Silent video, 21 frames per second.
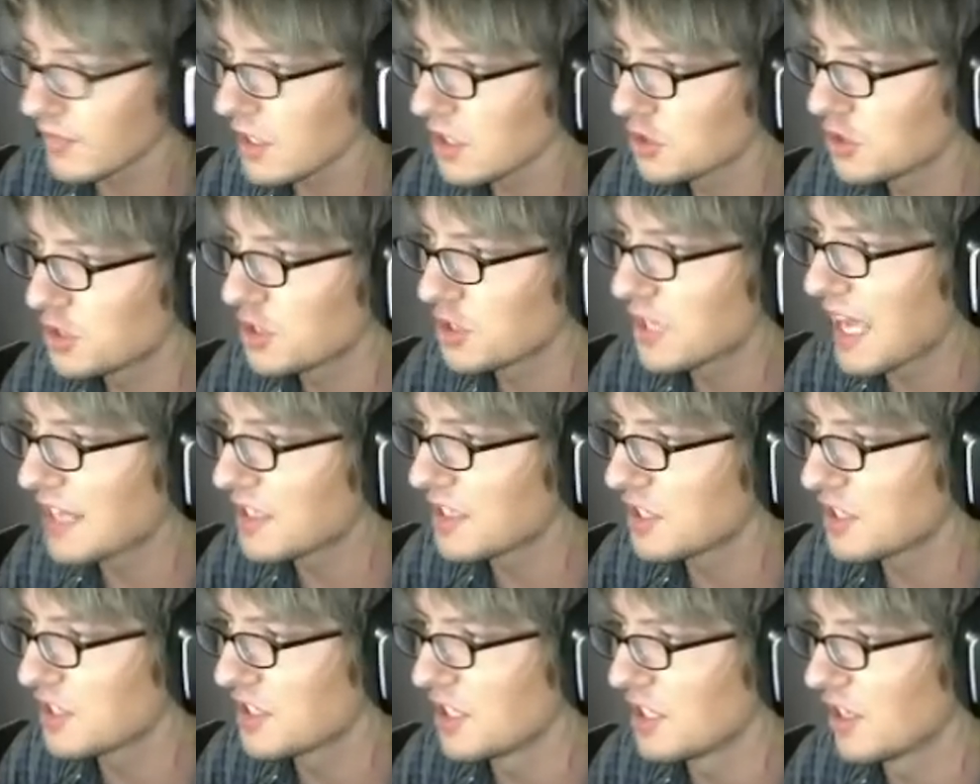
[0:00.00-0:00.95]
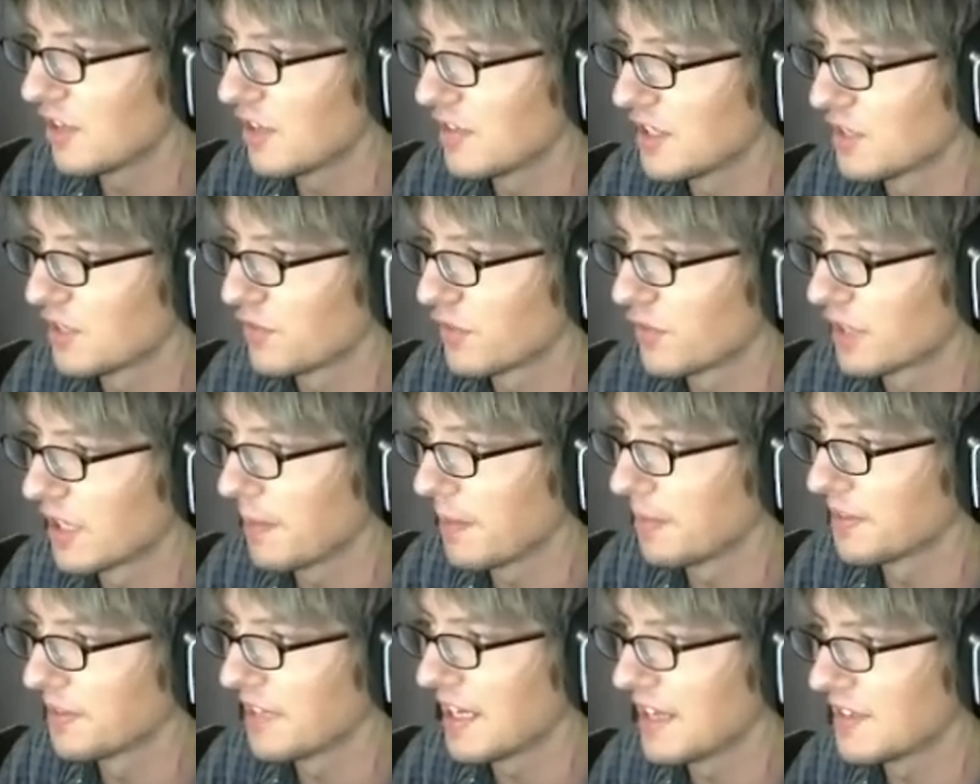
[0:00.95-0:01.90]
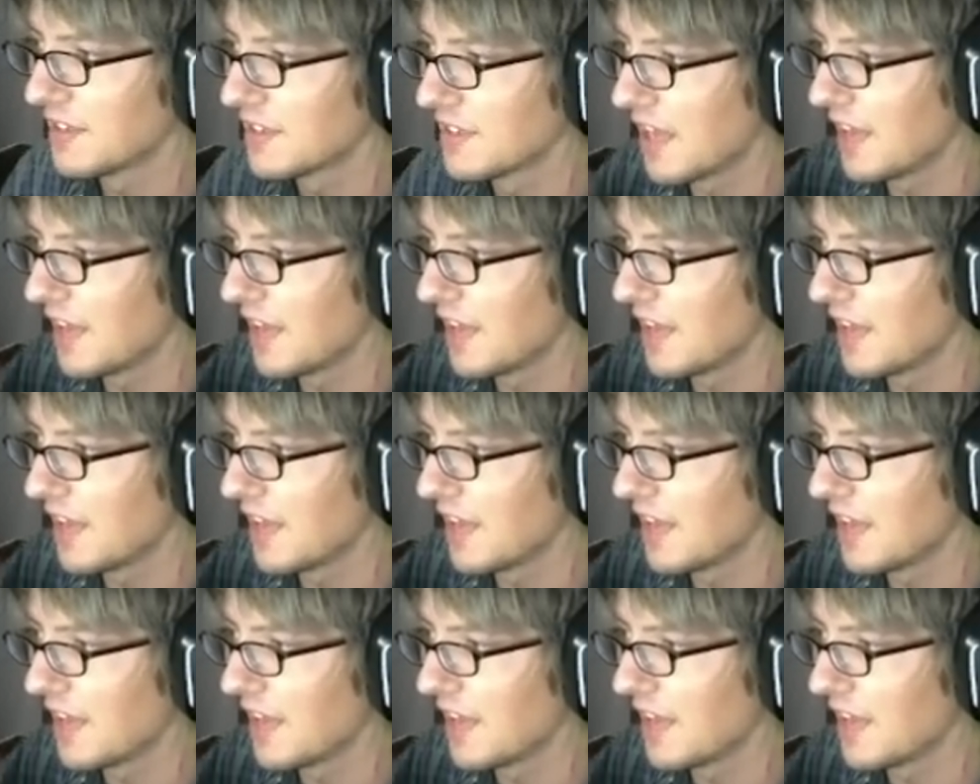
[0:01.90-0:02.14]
She's had to sit on this for a couple days,